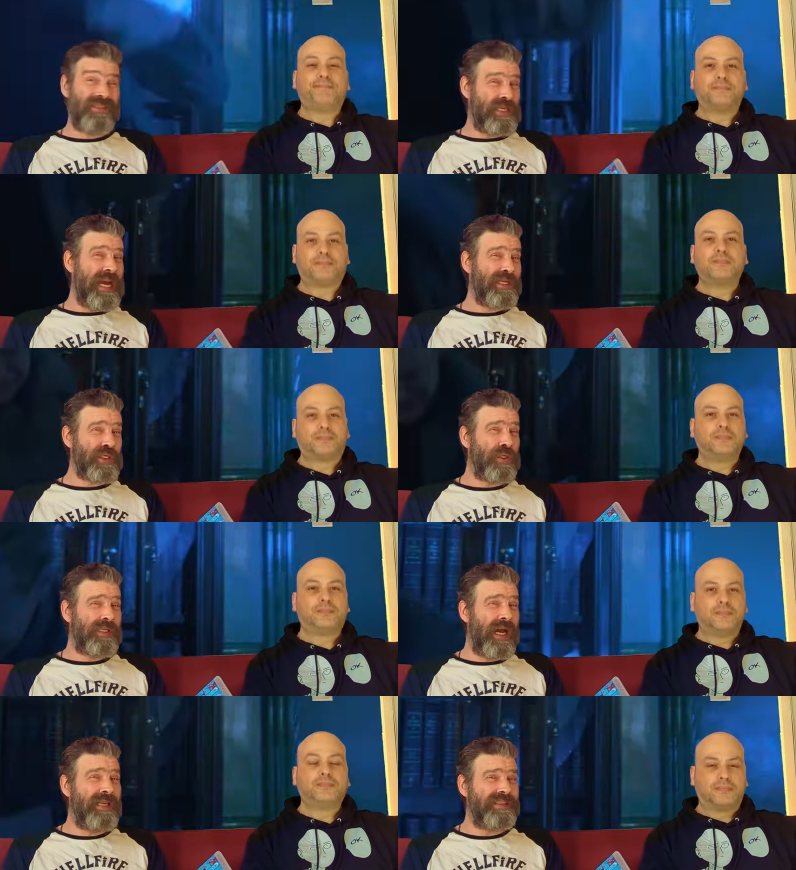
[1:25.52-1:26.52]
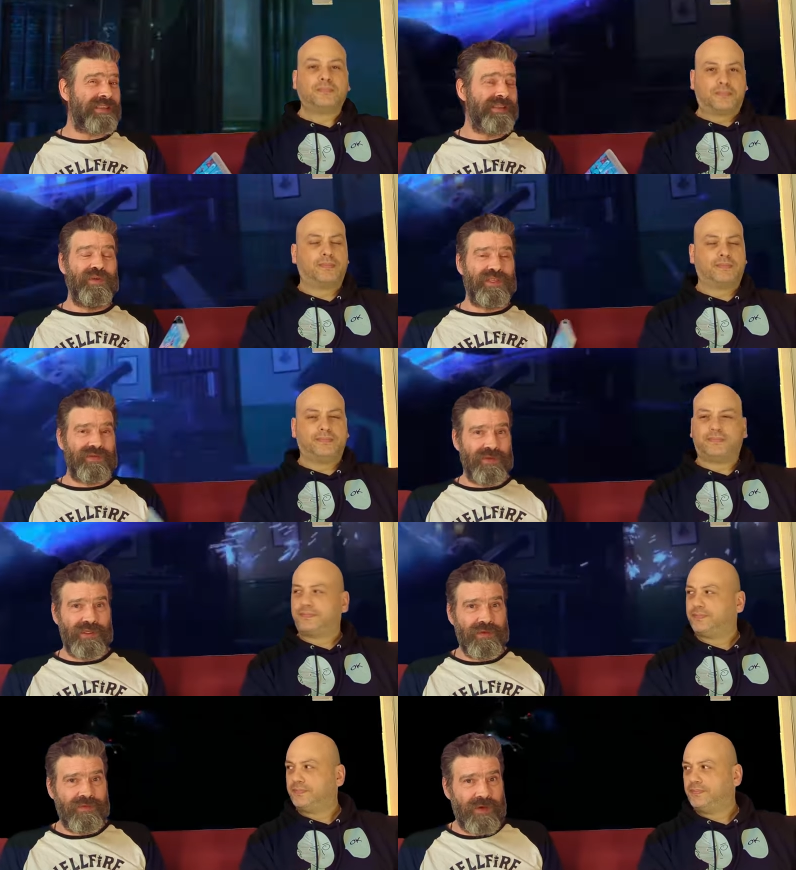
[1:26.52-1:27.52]
Speaker 1: international cut, which for
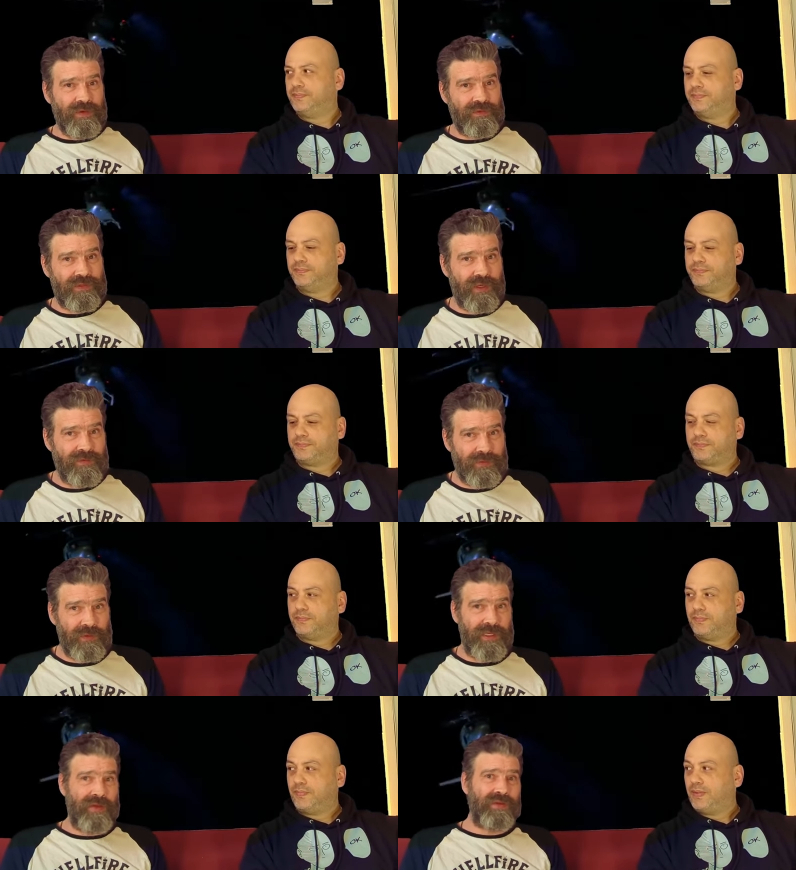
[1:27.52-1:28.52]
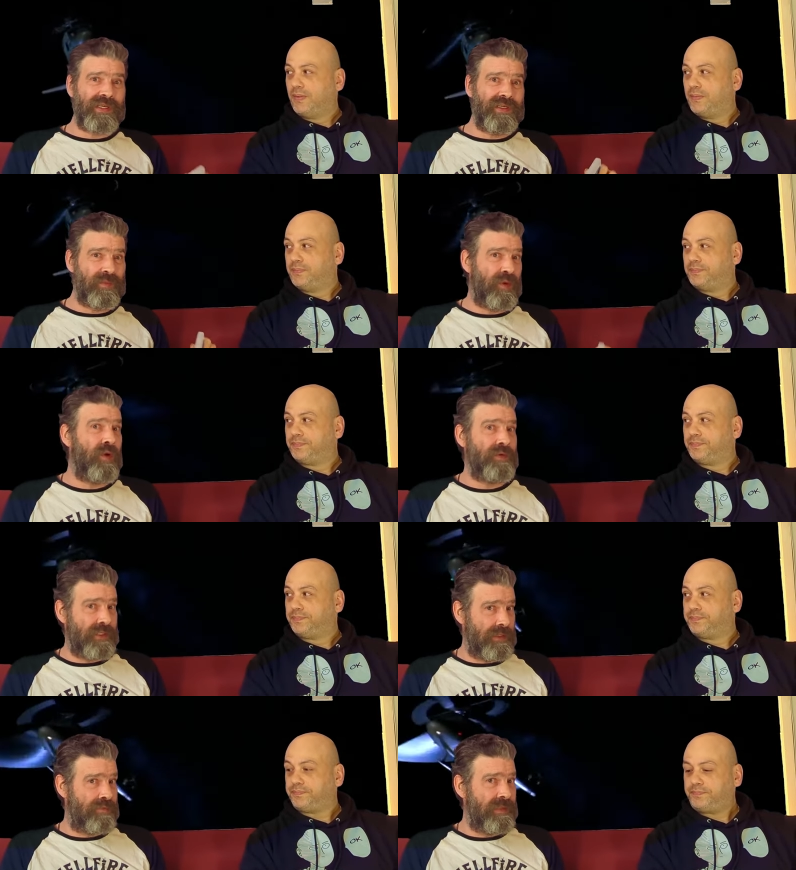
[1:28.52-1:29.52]
you folks over on the other side of the pond,
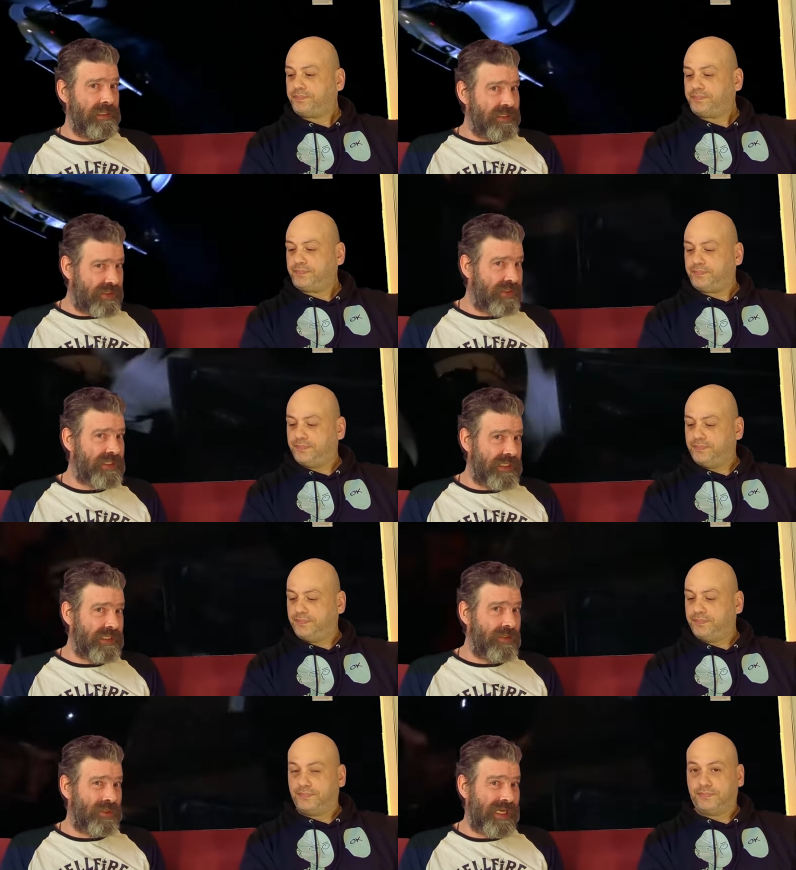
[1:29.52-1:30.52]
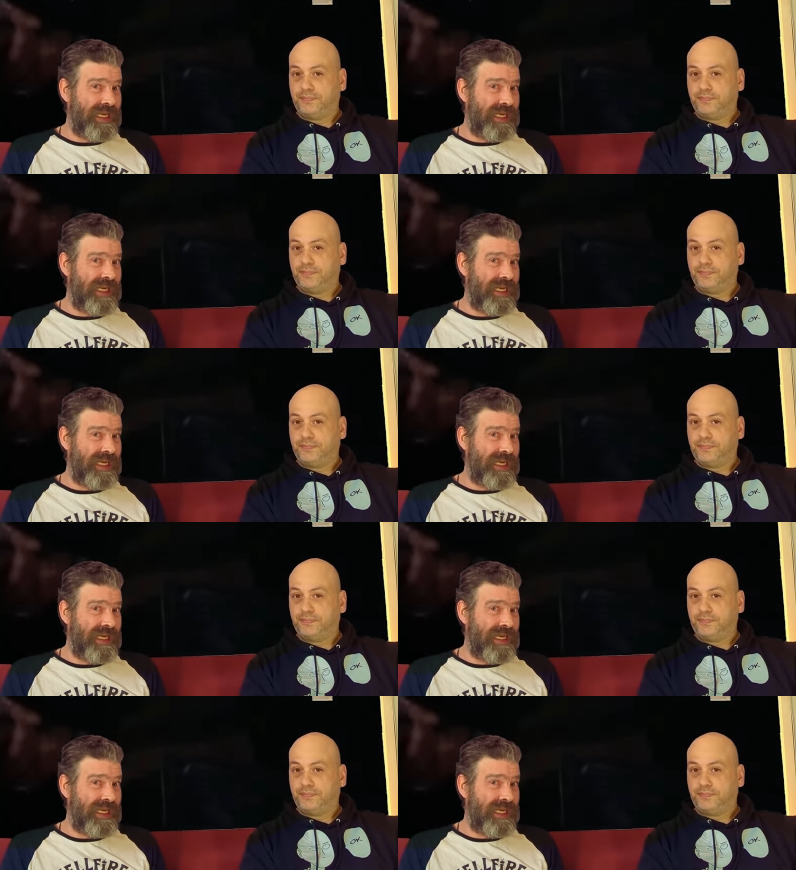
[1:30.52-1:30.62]
you really should take a look